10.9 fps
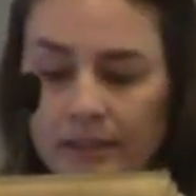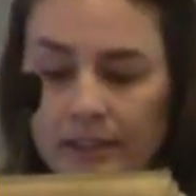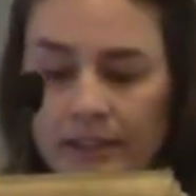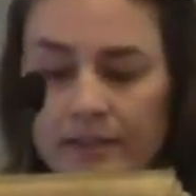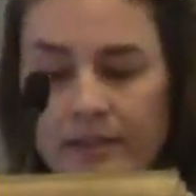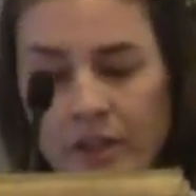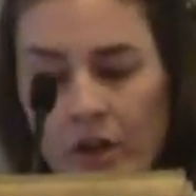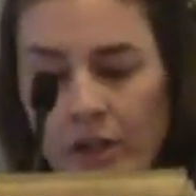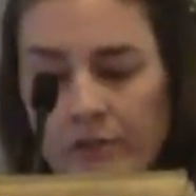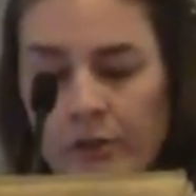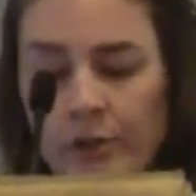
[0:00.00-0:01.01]
It is the
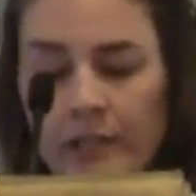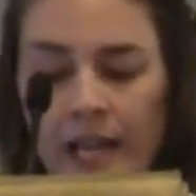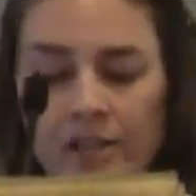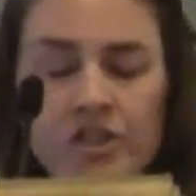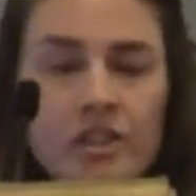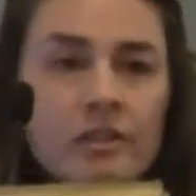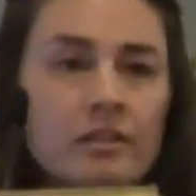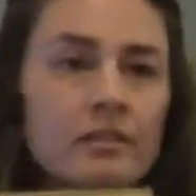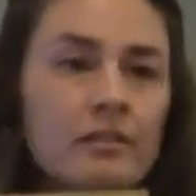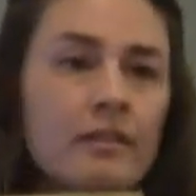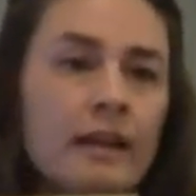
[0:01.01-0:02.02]
God of creation
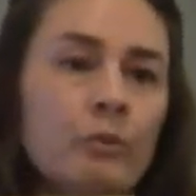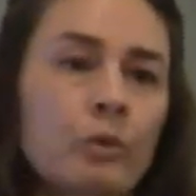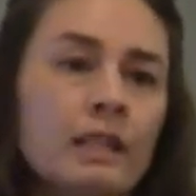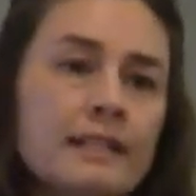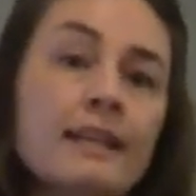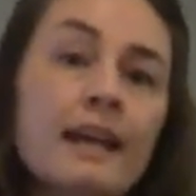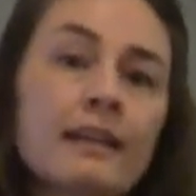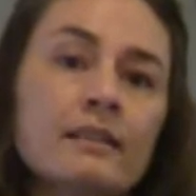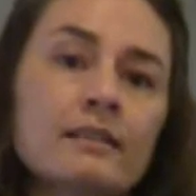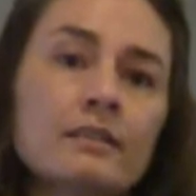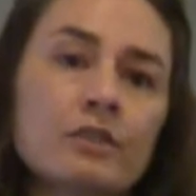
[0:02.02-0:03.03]
that will
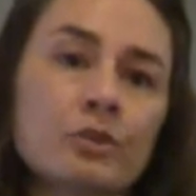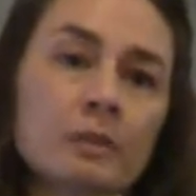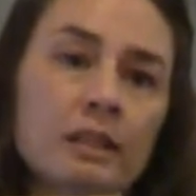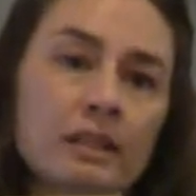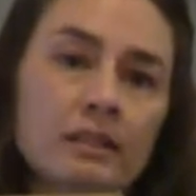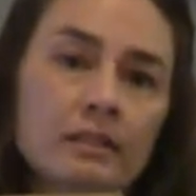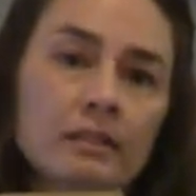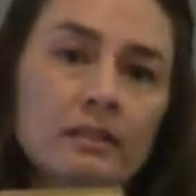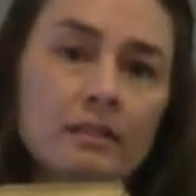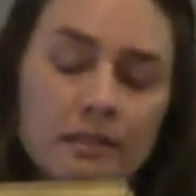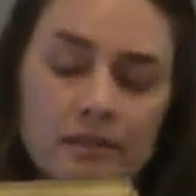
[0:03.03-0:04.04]
attend to me.
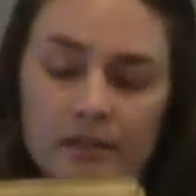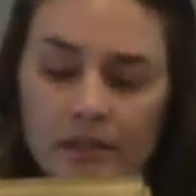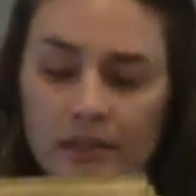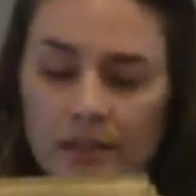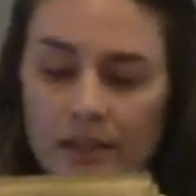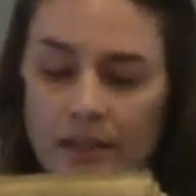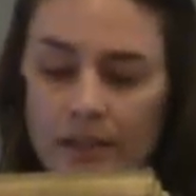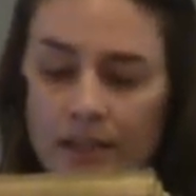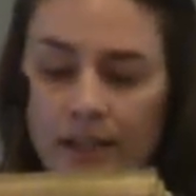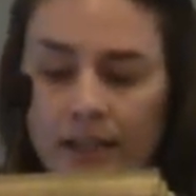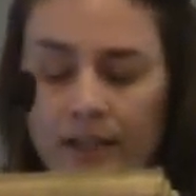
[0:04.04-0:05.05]

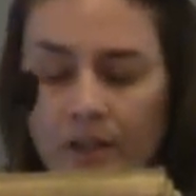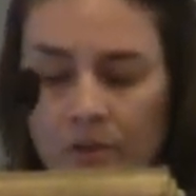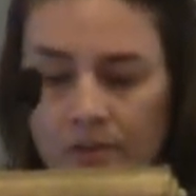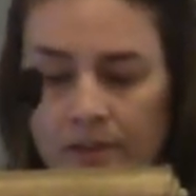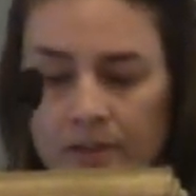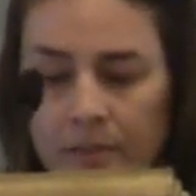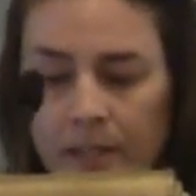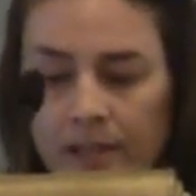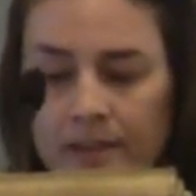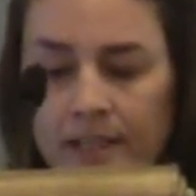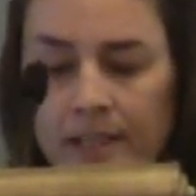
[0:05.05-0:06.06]
And I know this
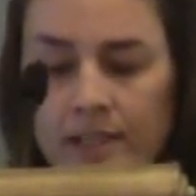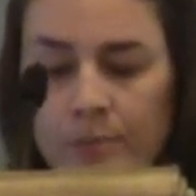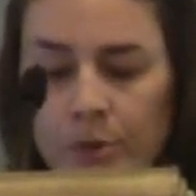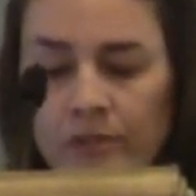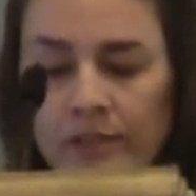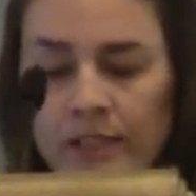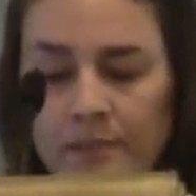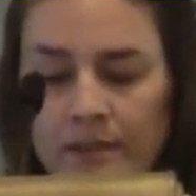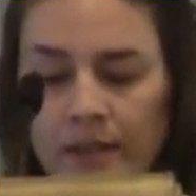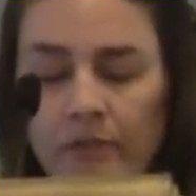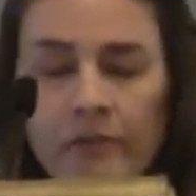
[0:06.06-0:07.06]
because he has proven
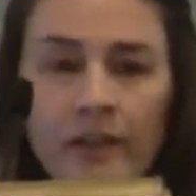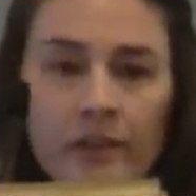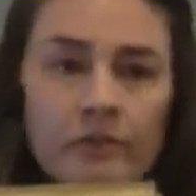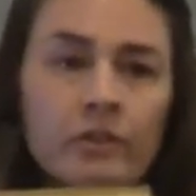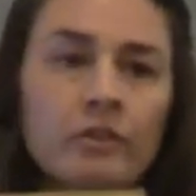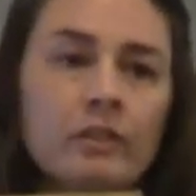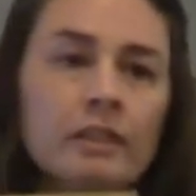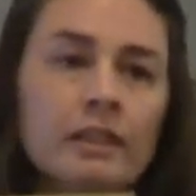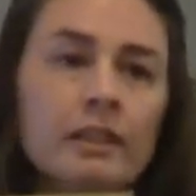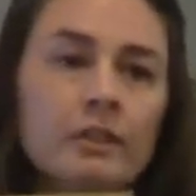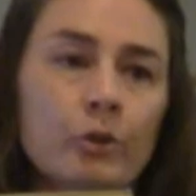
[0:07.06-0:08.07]
himself faithful
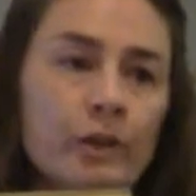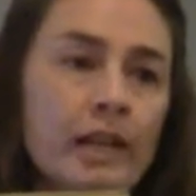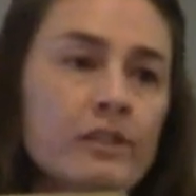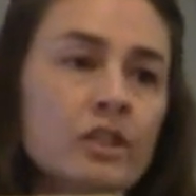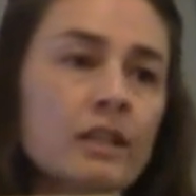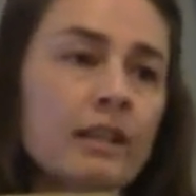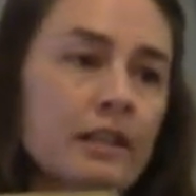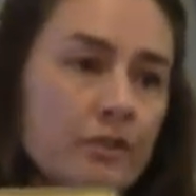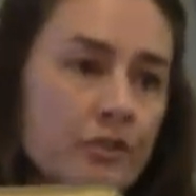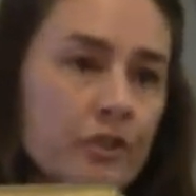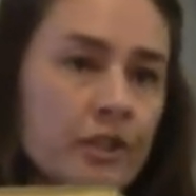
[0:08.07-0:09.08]
in creation and
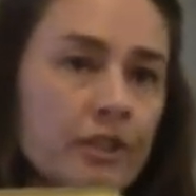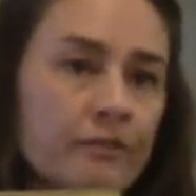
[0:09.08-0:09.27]
history.